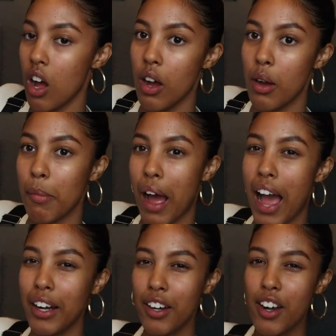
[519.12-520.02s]

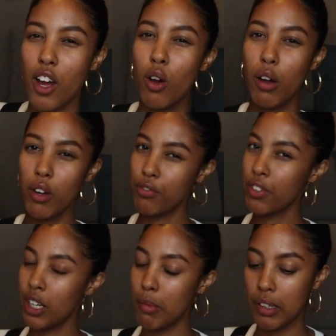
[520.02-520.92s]
I don't know how I
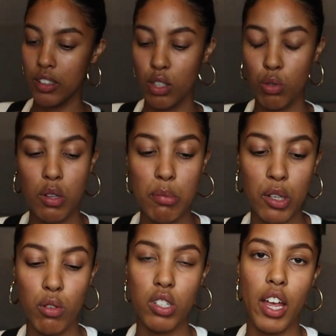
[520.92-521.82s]
feel about this one
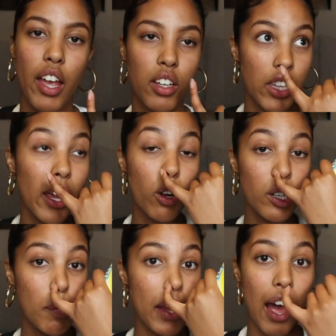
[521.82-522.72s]
because they are
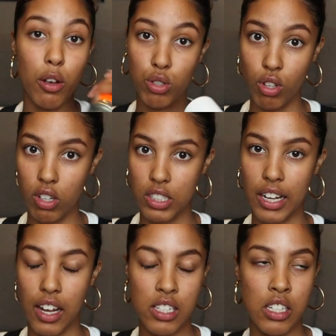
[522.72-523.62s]
going to be house dogs
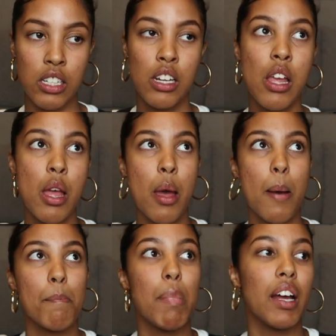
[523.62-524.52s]
like I said.
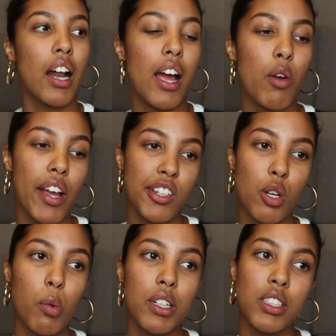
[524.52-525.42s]
But I
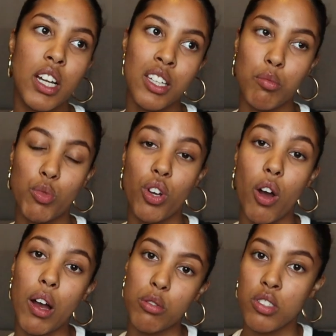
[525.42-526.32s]
actually want to train them to
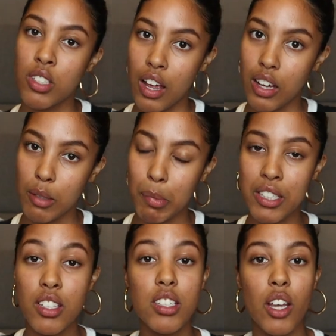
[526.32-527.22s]
go outside. But
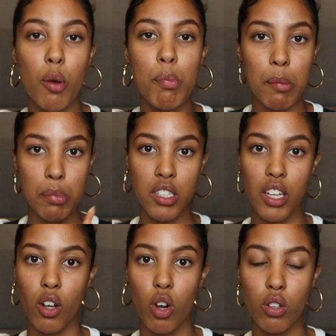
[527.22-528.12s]
since they are puppies,
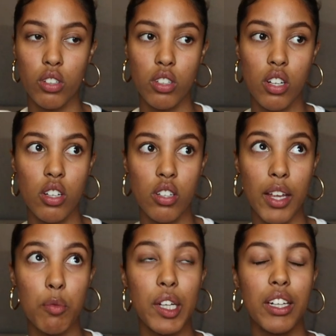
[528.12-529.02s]
they can't,
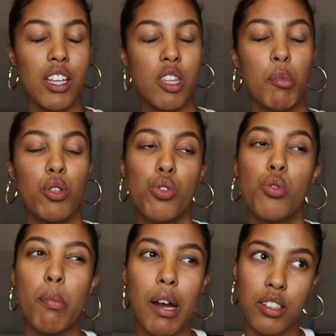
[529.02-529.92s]
and we're going to get them at 2
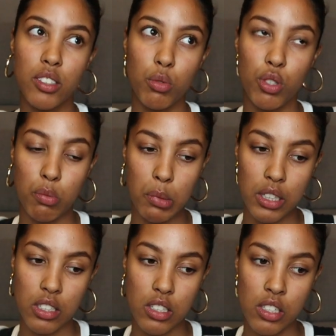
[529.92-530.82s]
months, which
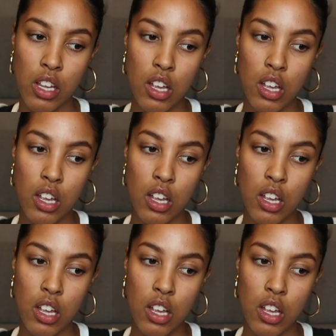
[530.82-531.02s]
means